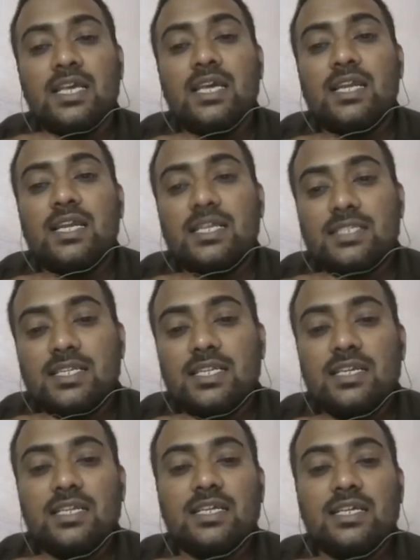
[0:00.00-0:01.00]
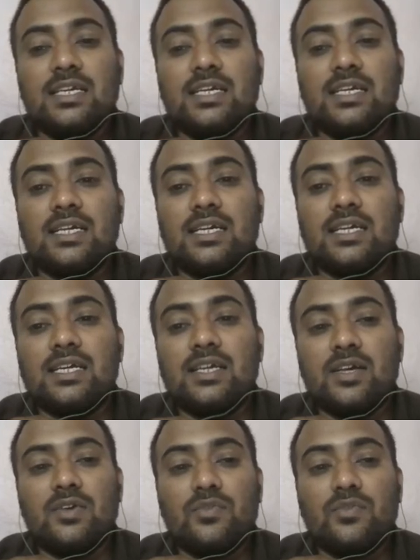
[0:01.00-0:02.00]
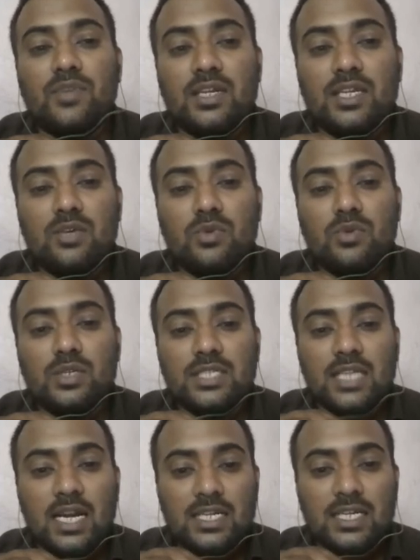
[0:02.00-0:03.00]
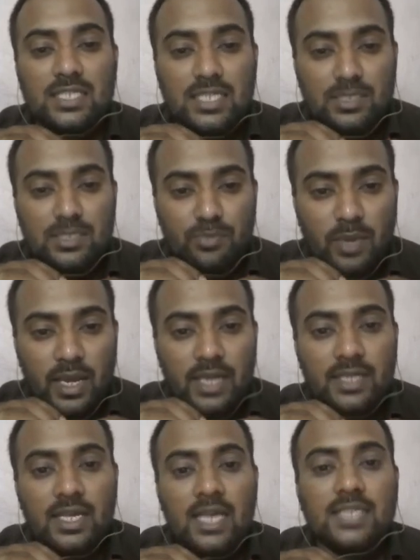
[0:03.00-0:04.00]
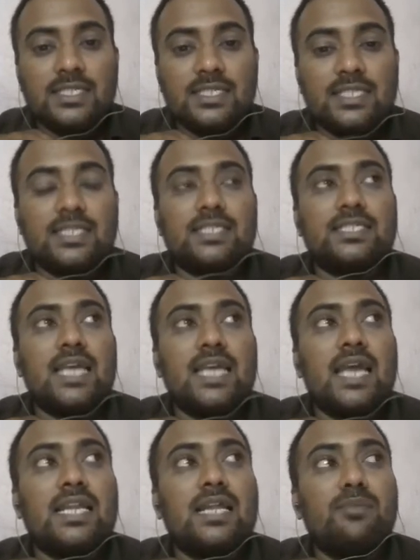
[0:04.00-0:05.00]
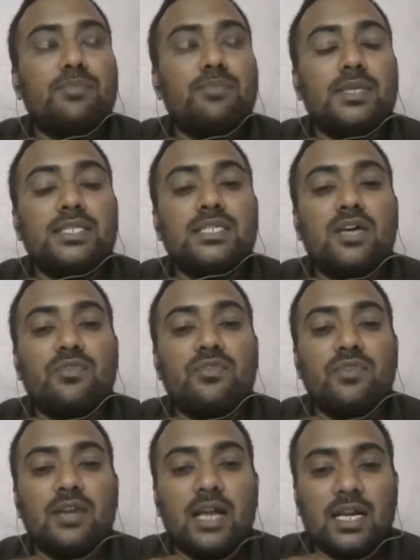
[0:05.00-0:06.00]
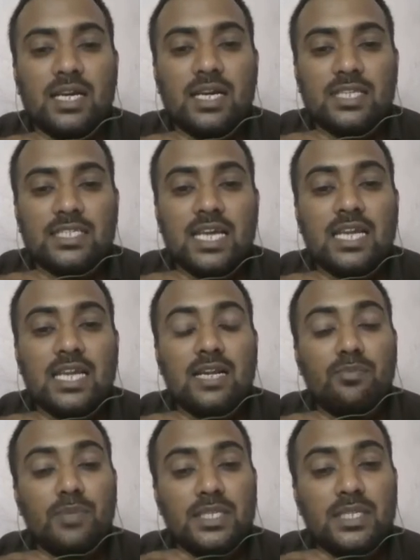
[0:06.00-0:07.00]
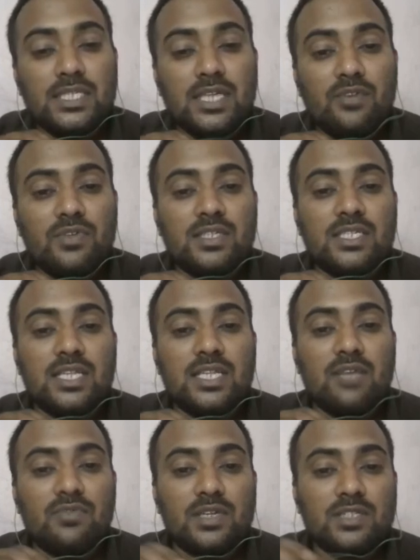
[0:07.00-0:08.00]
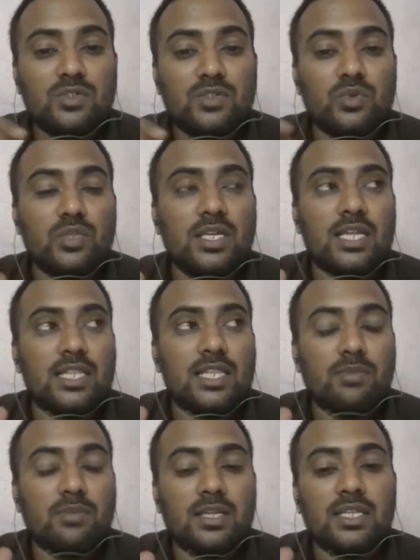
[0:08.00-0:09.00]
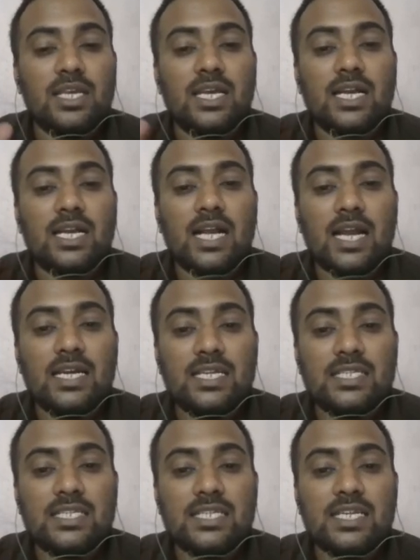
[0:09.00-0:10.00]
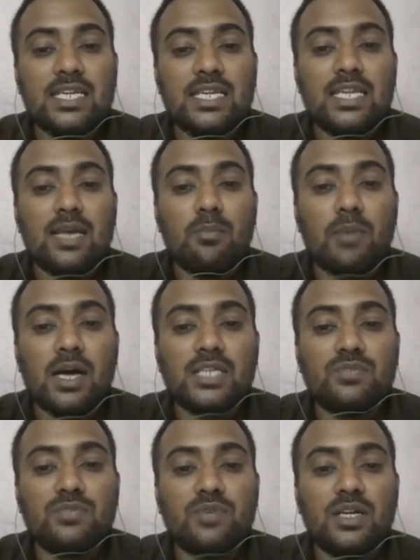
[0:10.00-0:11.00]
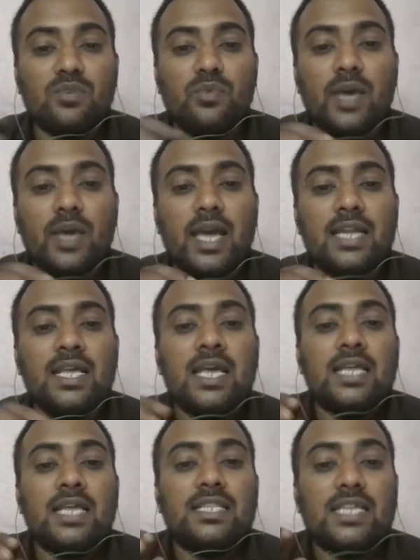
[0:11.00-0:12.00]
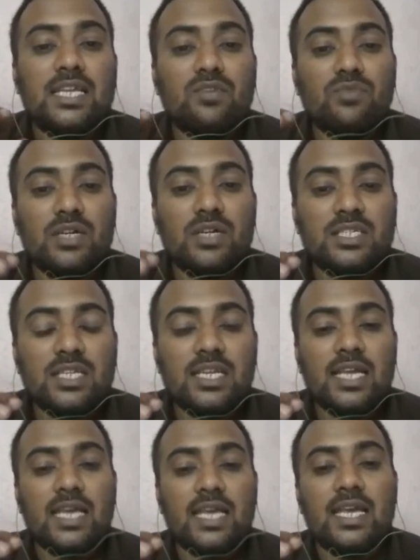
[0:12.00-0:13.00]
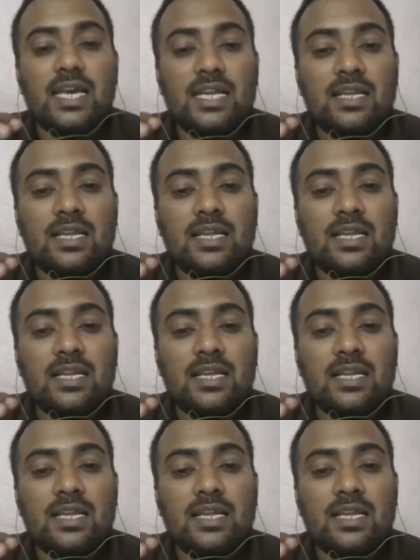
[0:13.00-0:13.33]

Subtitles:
lesser than VT voltage. At this point, channel pinch off will occur. Channel pinch off is refers to the nothing but the condition in a MOSFET where the inversion layer,